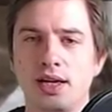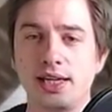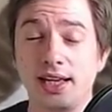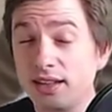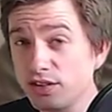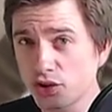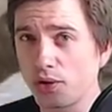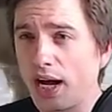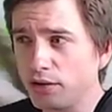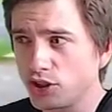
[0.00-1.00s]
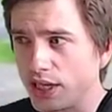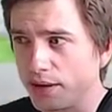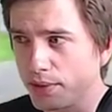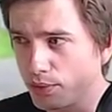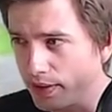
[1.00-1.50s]
He is
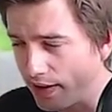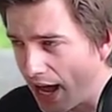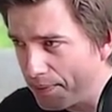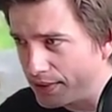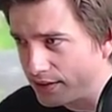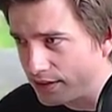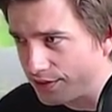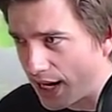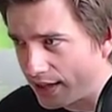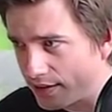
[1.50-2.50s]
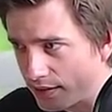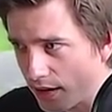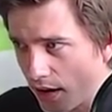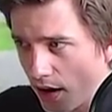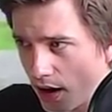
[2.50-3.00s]
crouching, but what happens is that
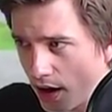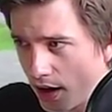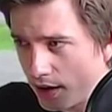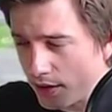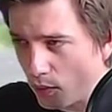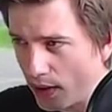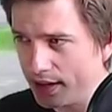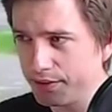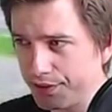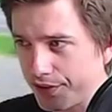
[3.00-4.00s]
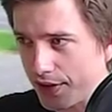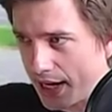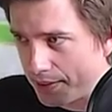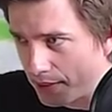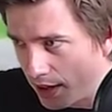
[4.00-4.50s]
on one
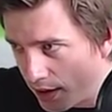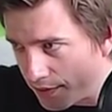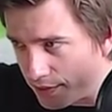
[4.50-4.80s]
frame,